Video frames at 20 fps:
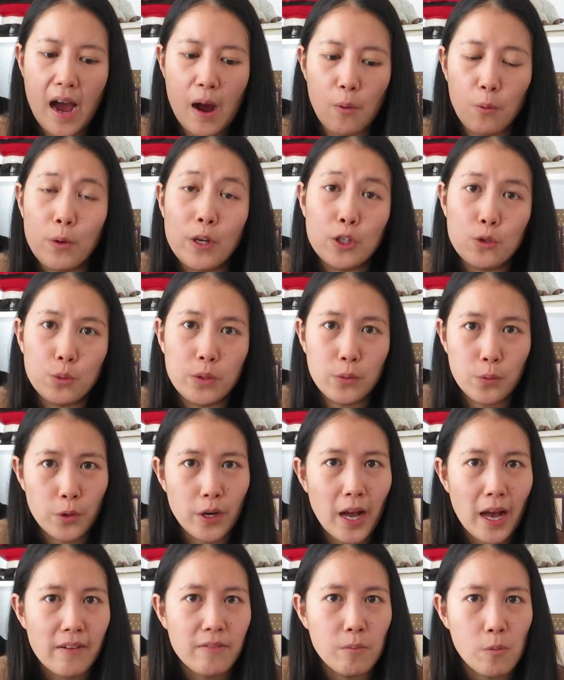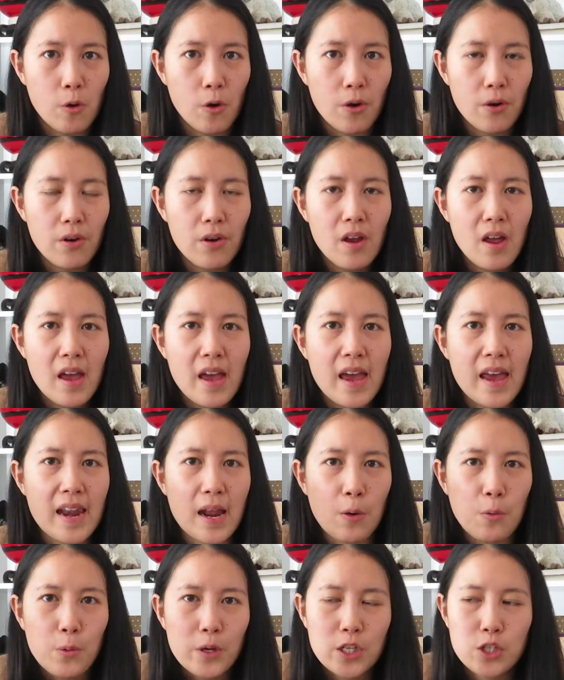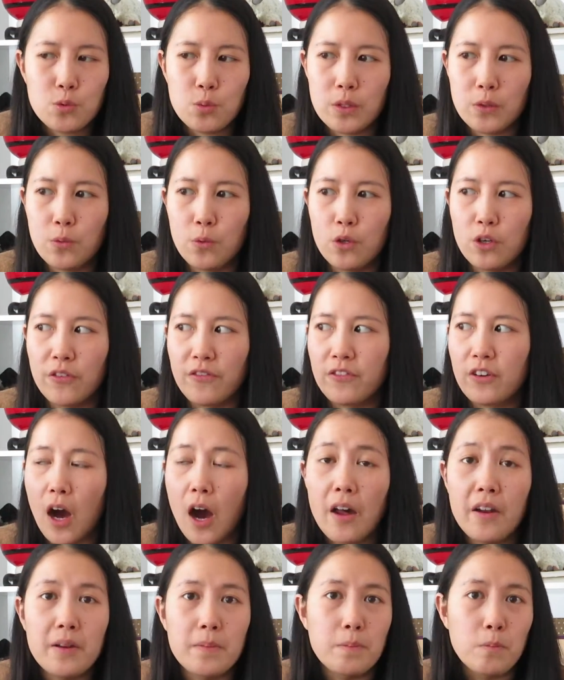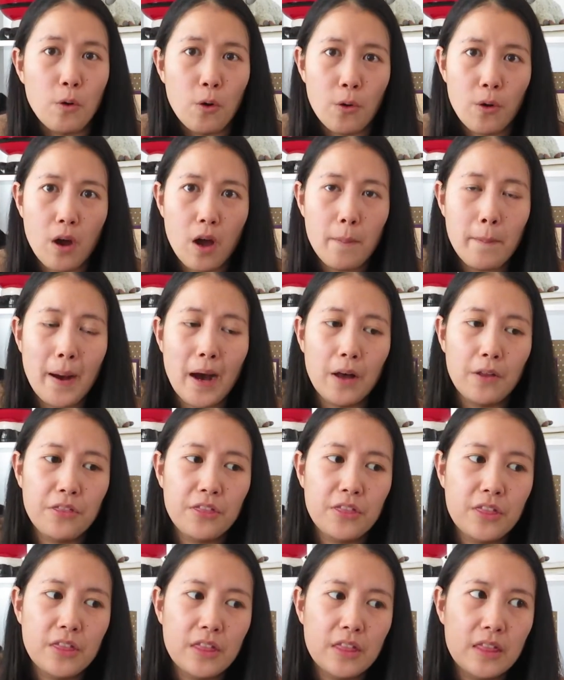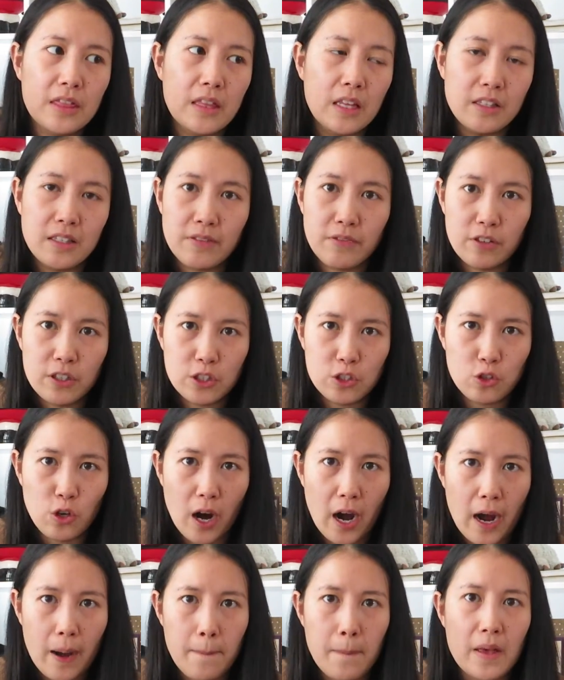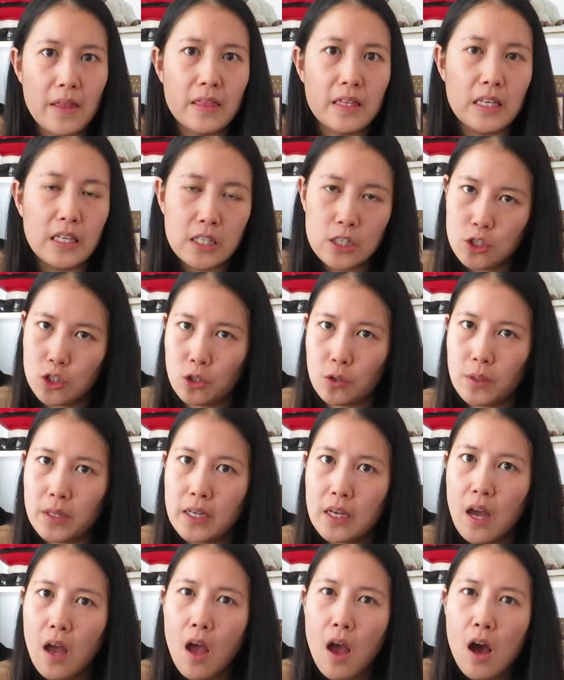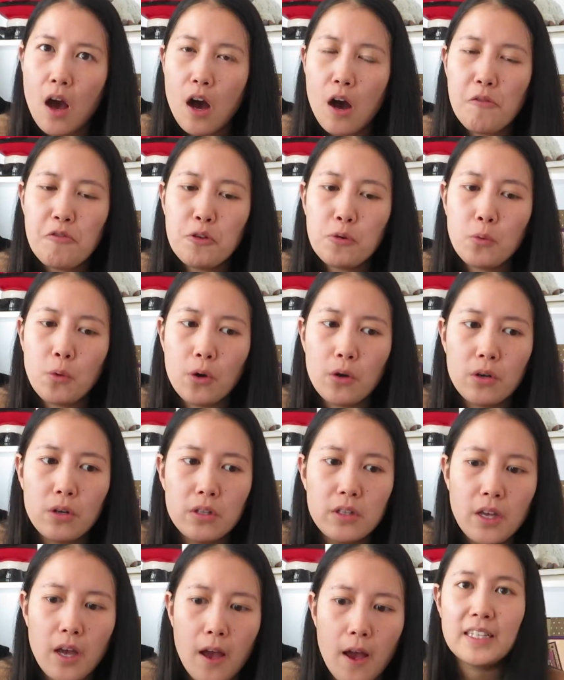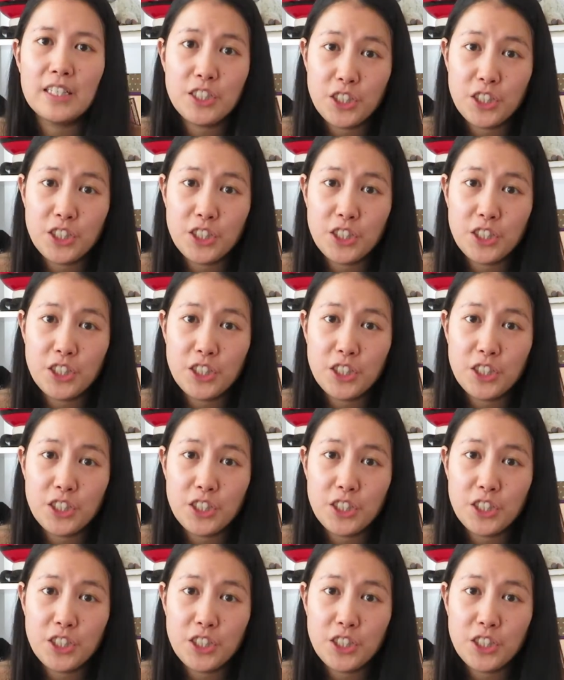I wish we would have more, and I wish we would have gotten more about the different tribe and the history of the world.